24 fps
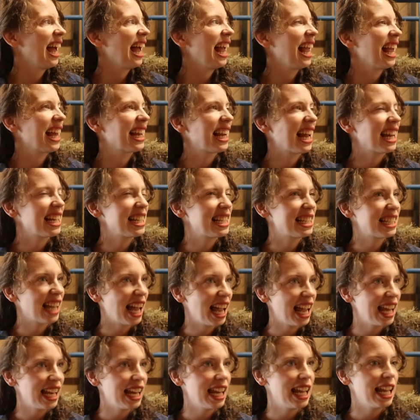And I
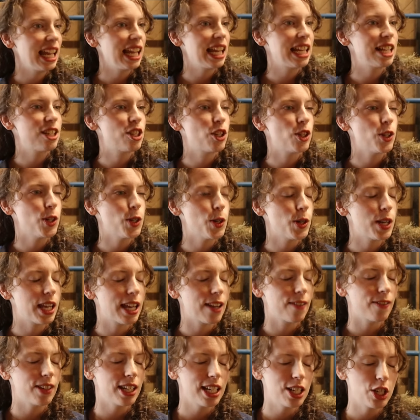decided to
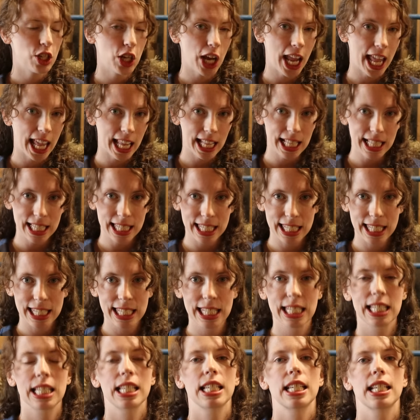give it a
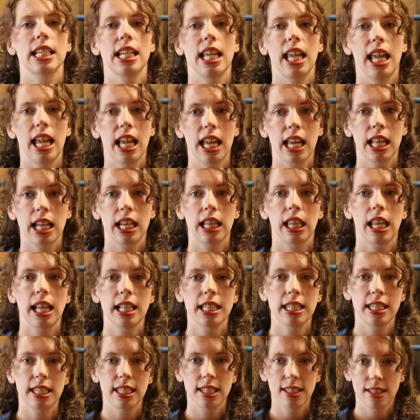chance and
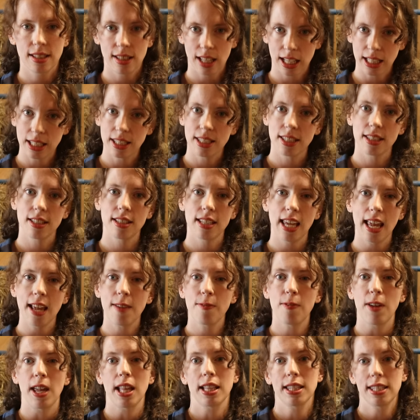let's let's take
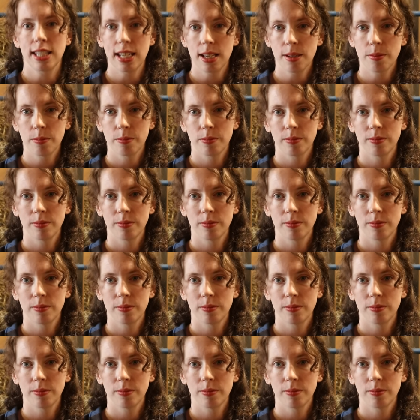fancy.